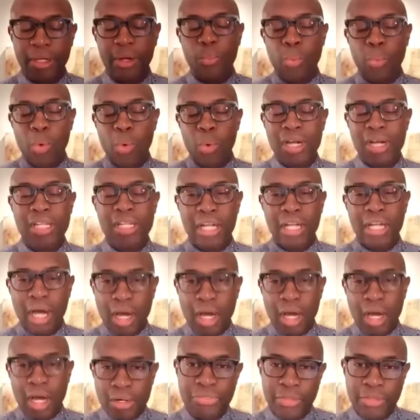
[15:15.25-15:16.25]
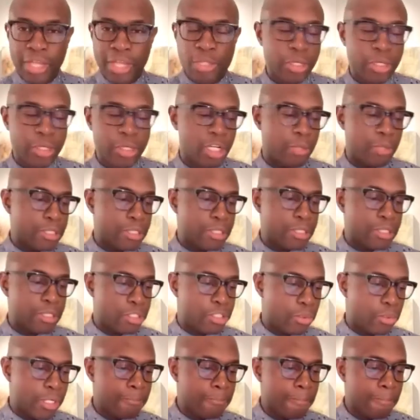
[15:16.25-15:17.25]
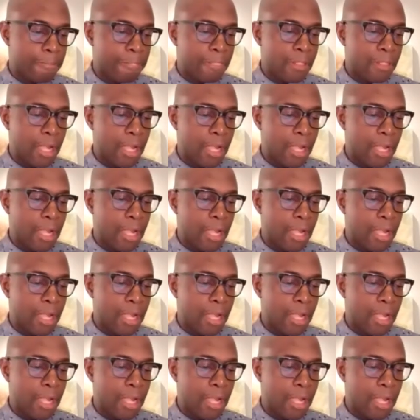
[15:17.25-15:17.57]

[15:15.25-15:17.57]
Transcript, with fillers: one of the other things we could be doing